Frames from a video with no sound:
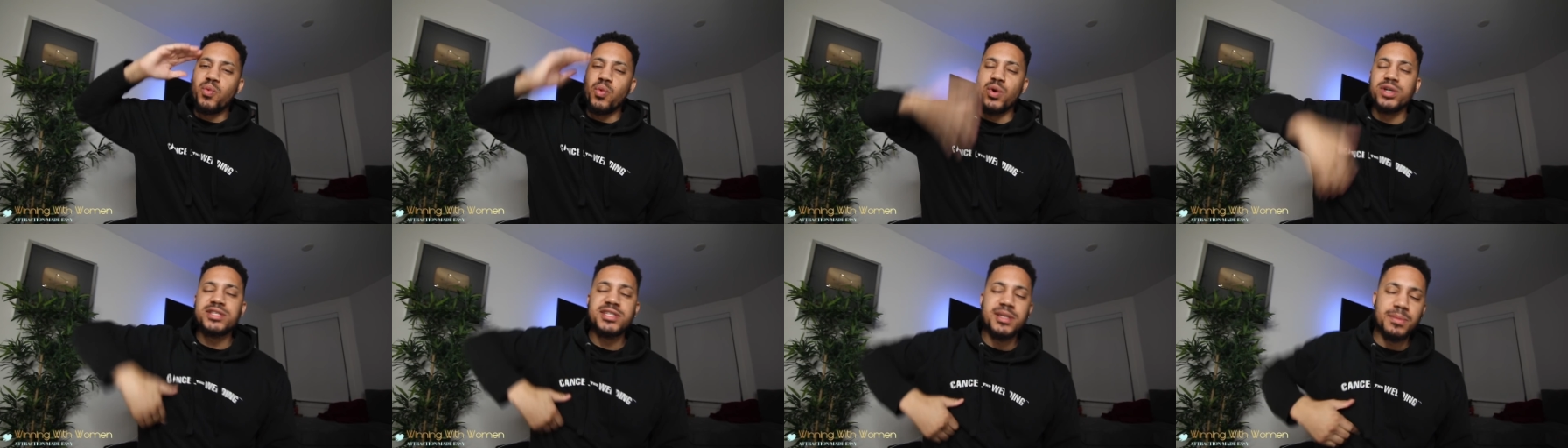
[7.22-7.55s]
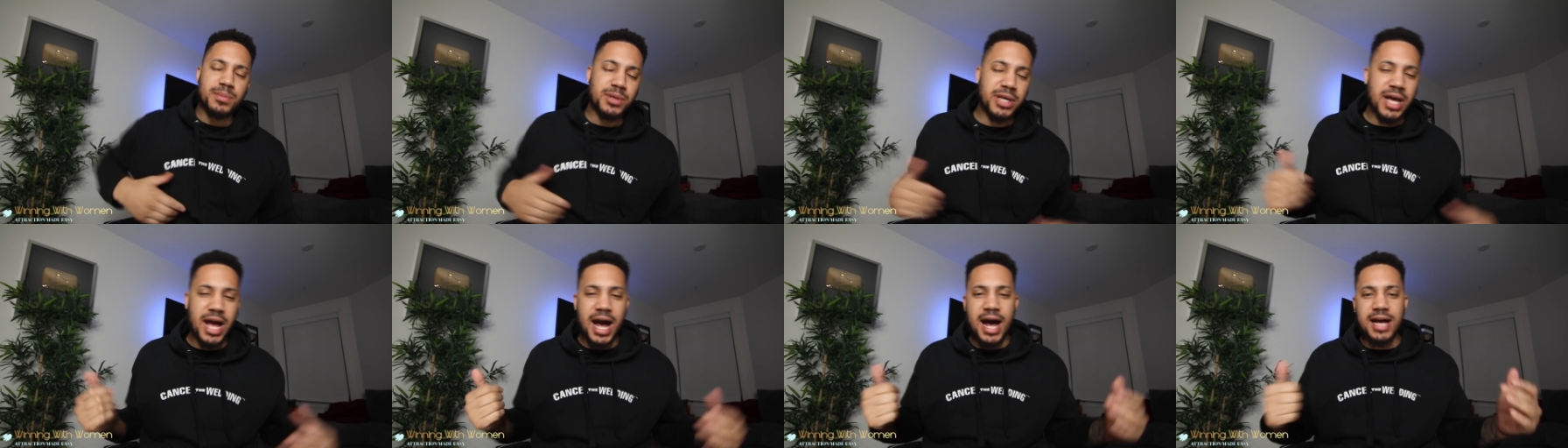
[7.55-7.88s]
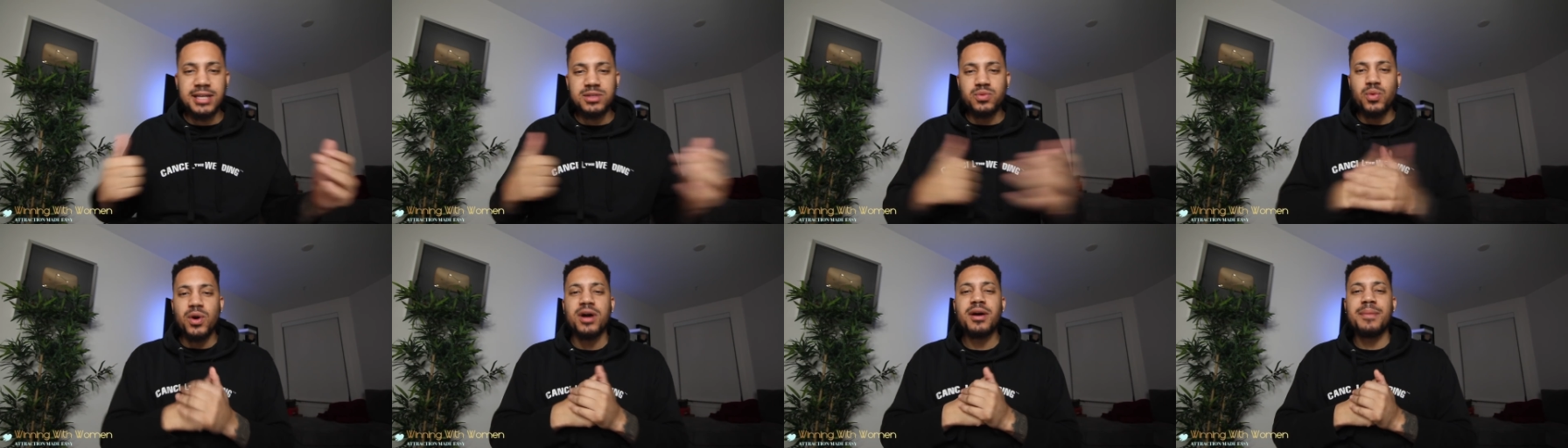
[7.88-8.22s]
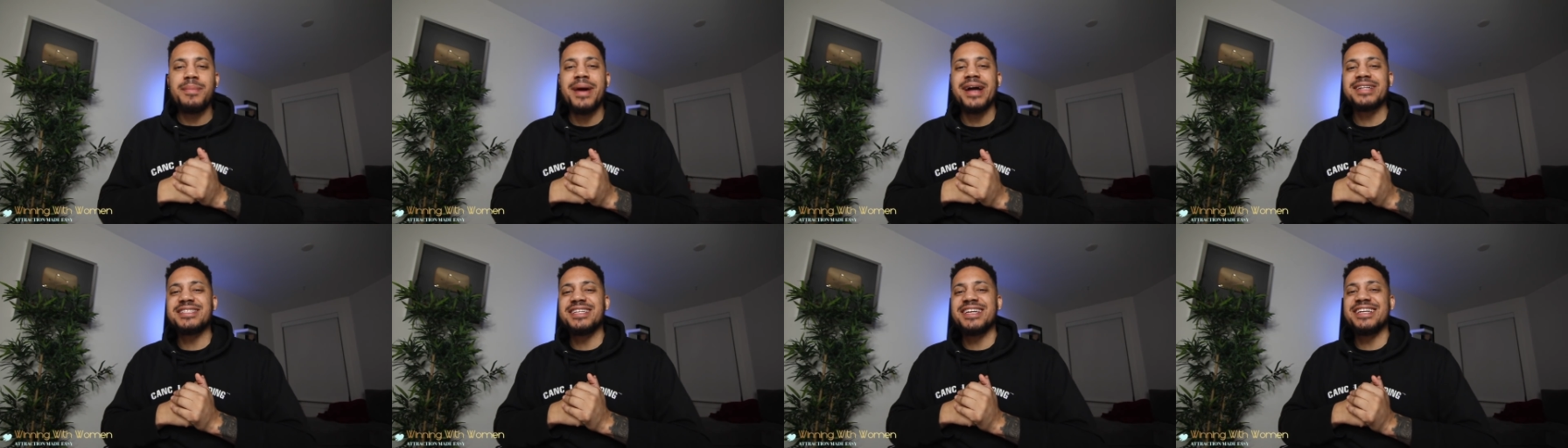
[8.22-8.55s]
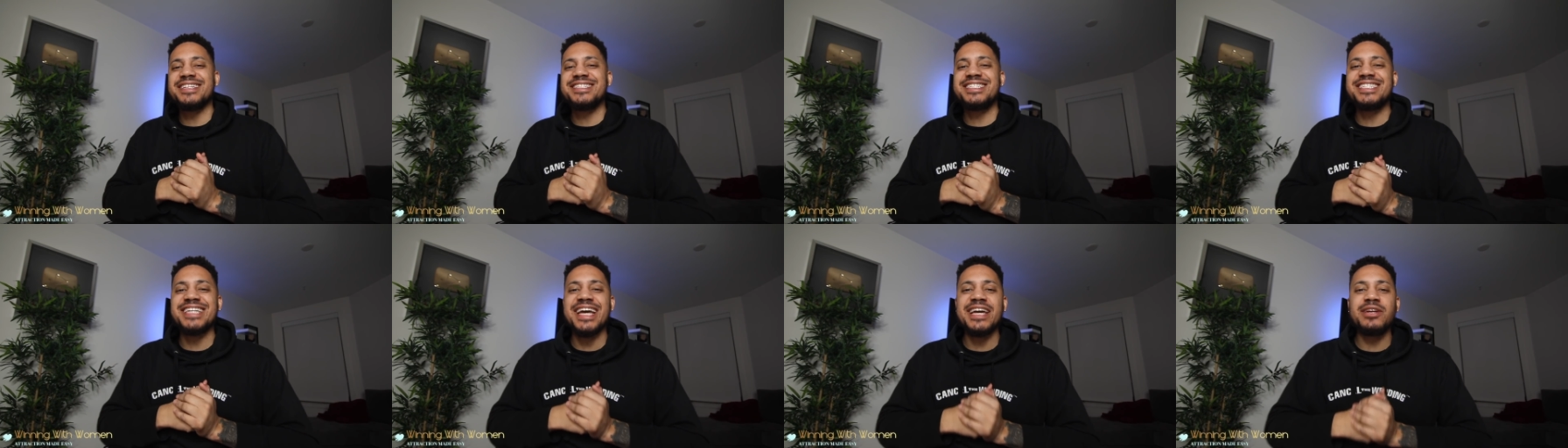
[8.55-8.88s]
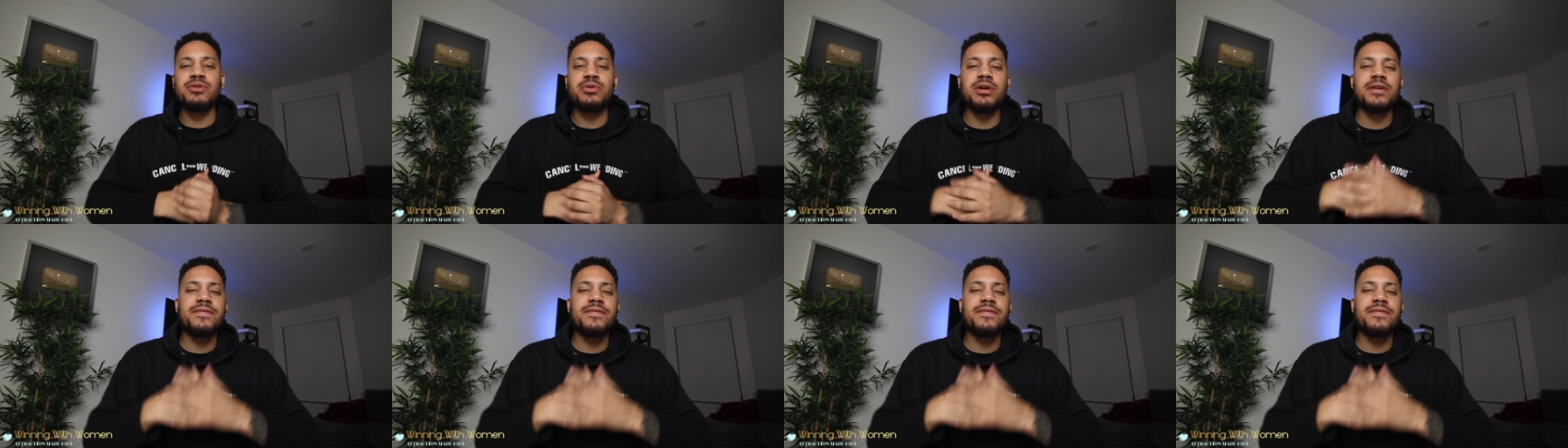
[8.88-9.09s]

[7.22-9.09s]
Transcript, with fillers: What's up, you guys? Welcome back to the channel.